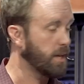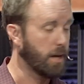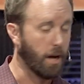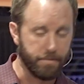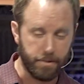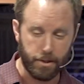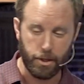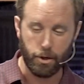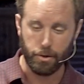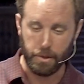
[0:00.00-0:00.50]
say
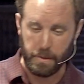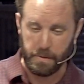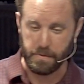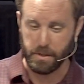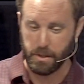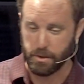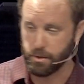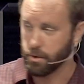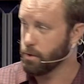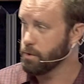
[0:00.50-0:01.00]
often here at New
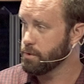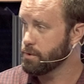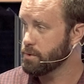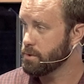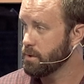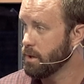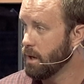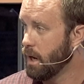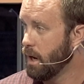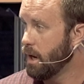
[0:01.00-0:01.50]
City
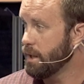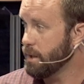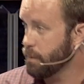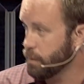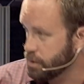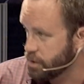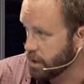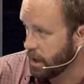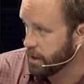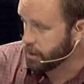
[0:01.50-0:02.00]
Church, I think
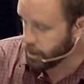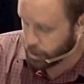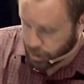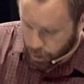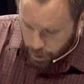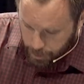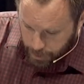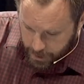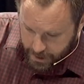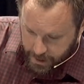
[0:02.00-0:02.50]
what John,
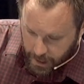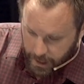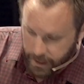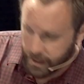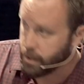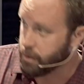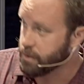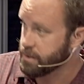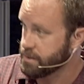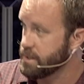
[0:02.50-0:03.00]
you could be saying
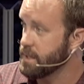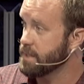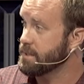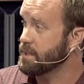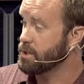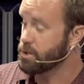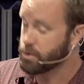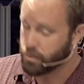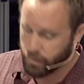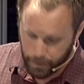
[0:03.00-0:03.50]
here is this,
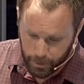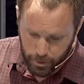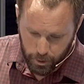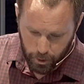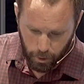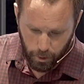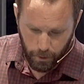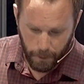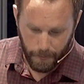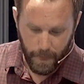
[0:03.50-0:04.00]
that
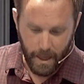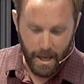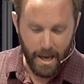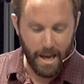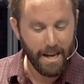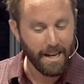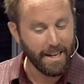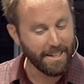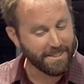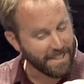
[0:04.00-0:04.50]
Scripture
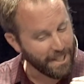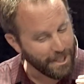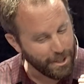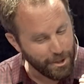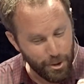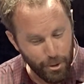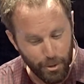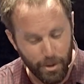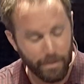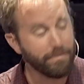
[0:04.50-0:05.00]
is a
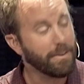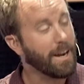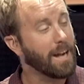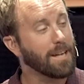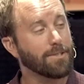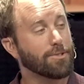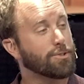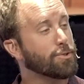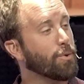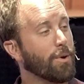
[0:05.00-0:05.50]

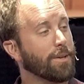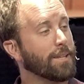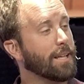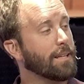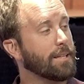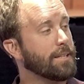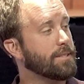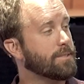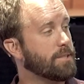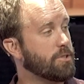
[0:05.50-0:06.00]
unified story that
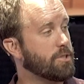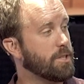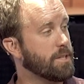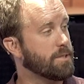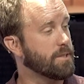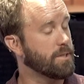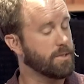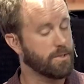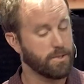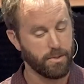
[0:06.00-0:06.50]
leads to
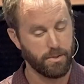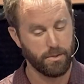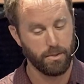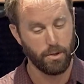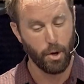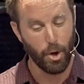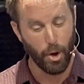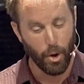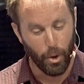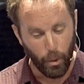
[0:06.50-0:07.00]
Jesus,
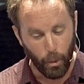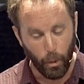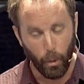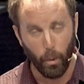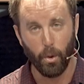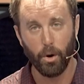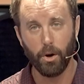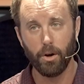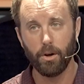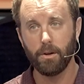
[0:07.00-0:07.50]

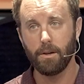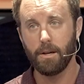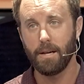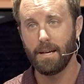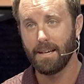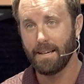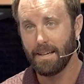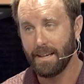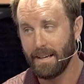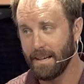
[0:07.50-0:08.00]
or
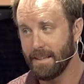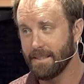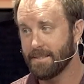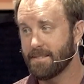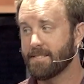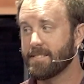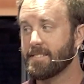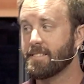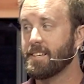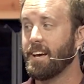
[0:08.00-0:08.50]

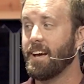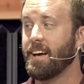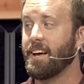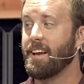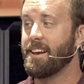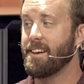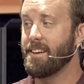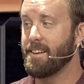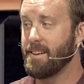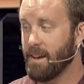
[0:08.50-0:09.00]
it's
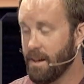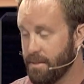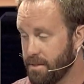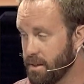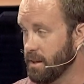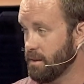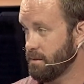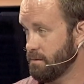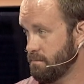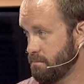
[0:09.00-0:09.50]

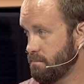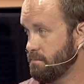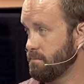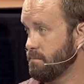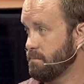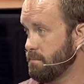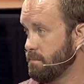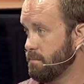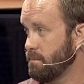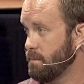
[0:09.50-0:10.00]
nothing.
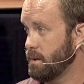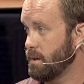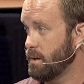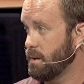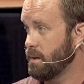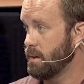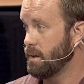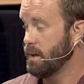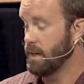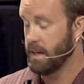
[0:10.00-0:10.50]

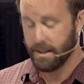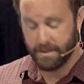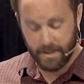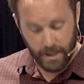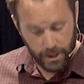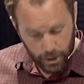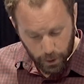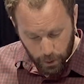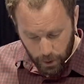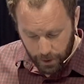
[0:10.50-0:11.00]
It's
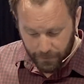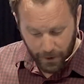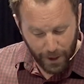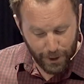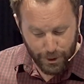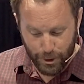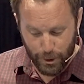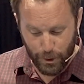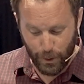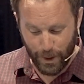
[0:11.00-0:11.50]
a
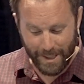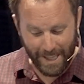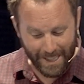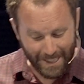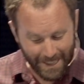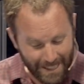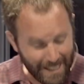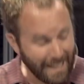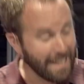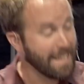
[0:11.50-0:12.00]
unified story
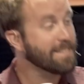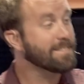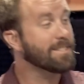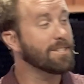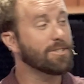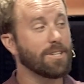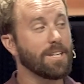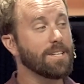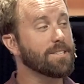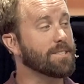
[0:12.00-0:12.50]
that leads to
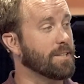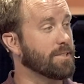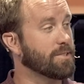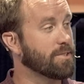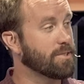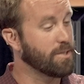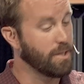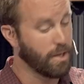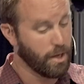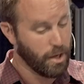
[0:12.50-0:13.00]

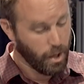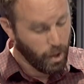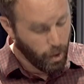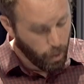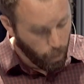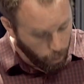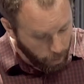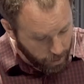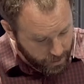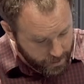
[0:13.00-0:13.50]
Jesus,
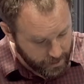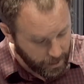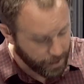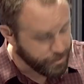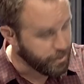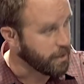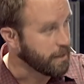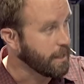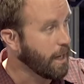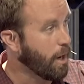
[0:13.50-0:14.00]
or it's
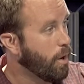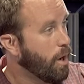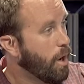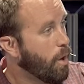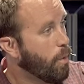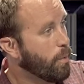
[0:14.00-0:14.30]
nothing. Now,